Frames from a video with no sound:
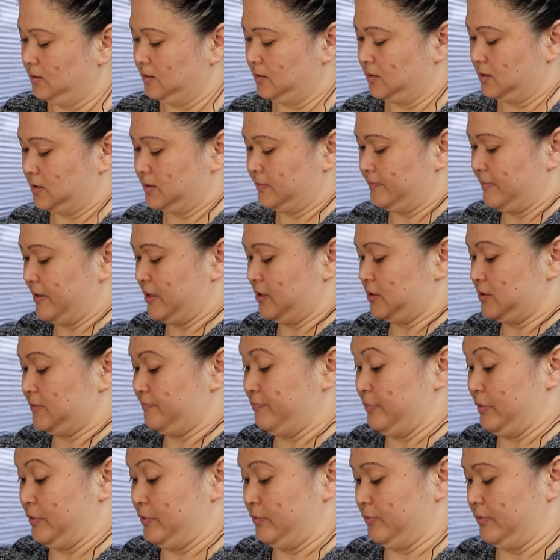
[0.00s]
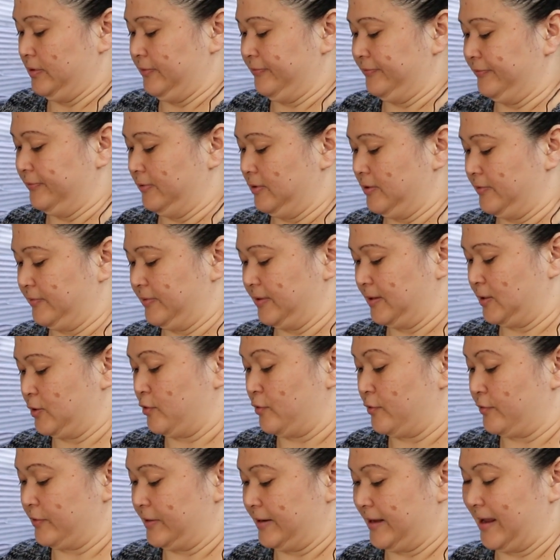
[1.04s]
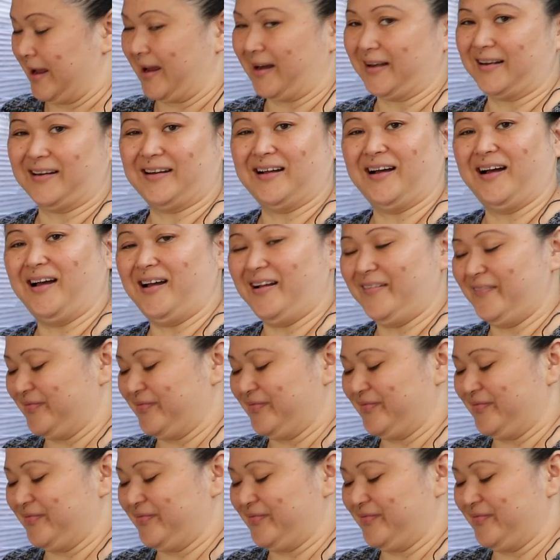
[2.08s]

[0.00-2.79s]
Smells beautiful of the coriander.